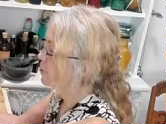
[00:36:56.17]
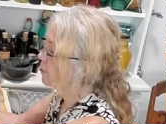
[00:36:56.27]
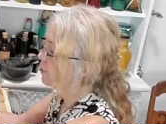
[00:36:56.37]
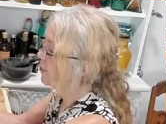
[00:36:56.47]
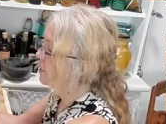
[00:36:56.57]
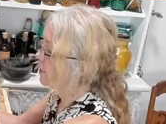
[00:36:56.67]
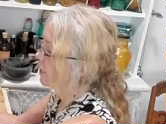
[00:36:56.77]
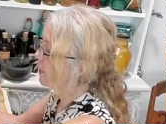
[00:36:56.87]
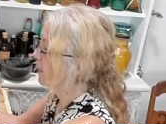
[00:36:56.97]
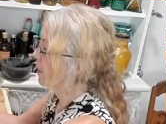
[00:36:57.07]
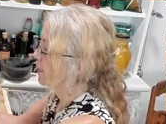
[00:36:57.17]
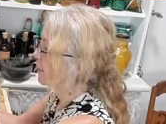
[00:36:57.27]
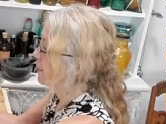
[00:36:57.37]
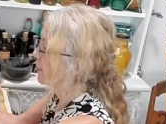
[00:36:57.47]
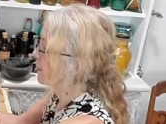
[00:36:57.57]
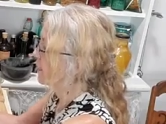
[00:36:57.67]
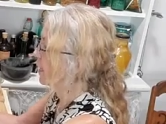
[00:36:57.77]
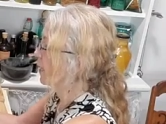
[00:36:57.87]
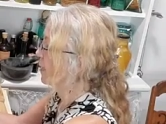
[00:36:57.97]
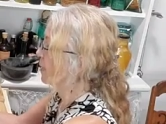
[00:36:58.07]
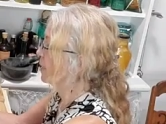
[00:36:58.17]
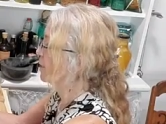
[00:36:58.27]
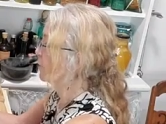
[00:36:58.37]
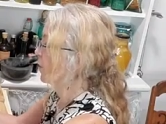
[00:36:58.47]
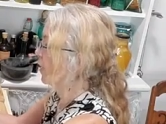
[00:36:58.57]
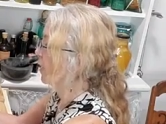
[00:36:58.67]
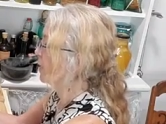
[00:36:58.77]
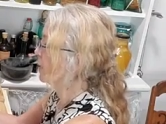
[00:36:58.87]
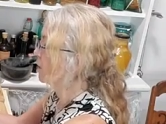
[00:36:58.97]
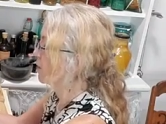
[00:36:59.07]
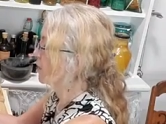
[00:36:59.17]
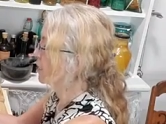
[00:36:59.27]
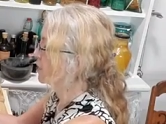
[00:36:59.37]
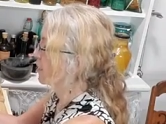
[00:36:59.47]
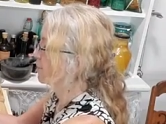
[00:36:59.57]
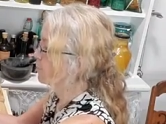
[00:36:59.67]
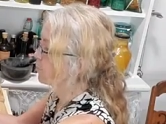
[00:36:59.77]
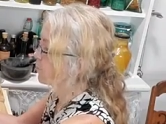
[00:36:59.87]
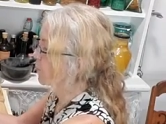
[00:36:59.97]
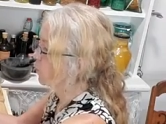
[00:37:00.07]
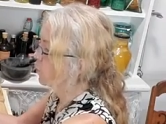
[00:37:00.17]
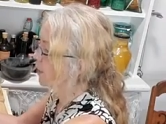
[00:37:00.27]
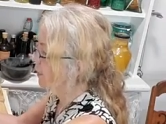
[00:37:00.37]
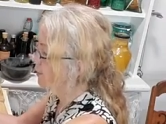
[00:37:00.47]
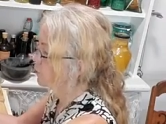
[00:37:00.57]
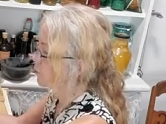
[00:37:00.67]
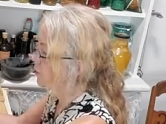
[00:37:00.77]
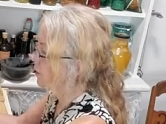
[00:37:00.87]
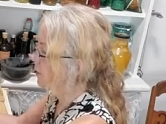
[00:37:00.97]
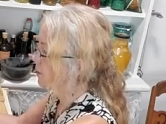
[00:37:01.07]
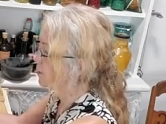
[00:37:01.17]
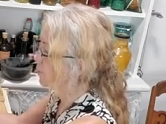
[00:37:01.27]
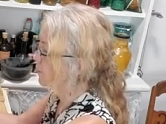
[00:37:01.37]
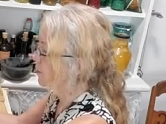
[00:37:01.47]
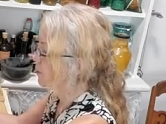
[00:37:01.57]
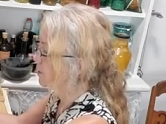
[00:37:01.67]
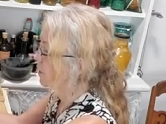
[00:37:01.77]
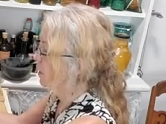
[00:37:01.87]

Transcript: typically, I think that they add a lot of things like coriander and the different